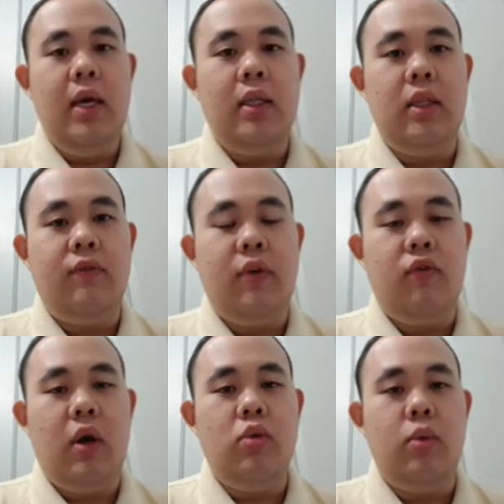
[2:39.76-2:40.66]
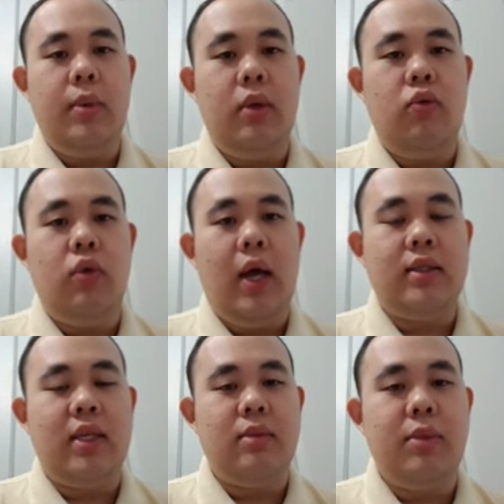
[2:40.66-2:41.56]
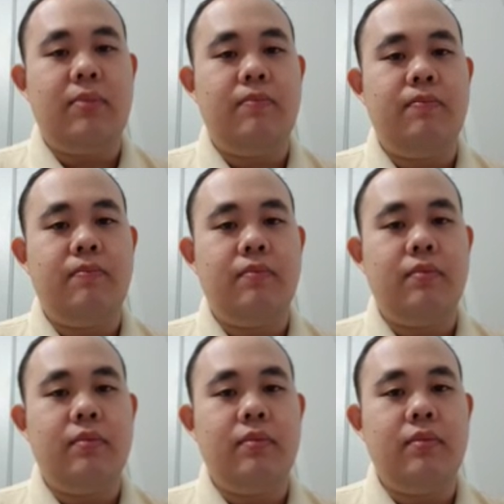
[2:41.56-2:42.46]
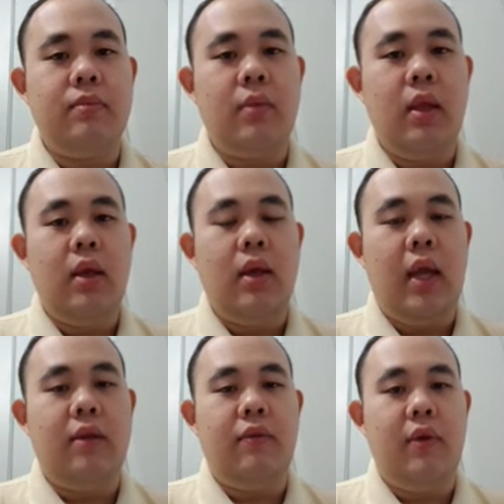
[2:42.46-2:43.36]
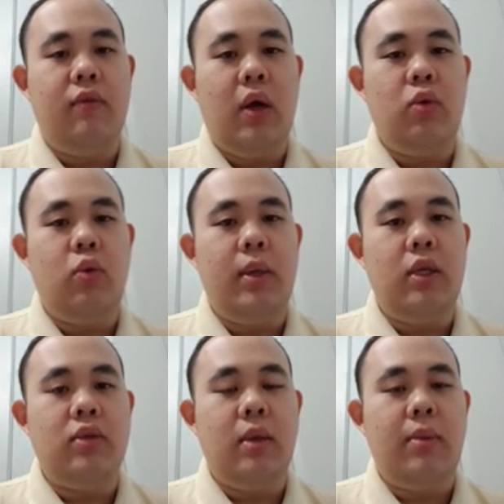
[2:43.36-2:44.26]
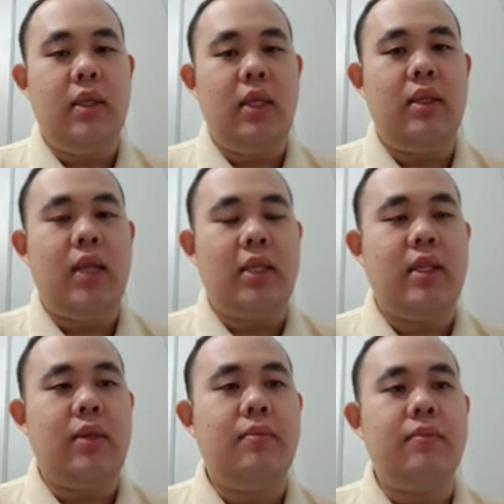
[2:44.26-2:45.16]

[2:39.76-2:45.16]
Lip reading: The fourth one will be ruler assessment. And the fifth one will be usability testing.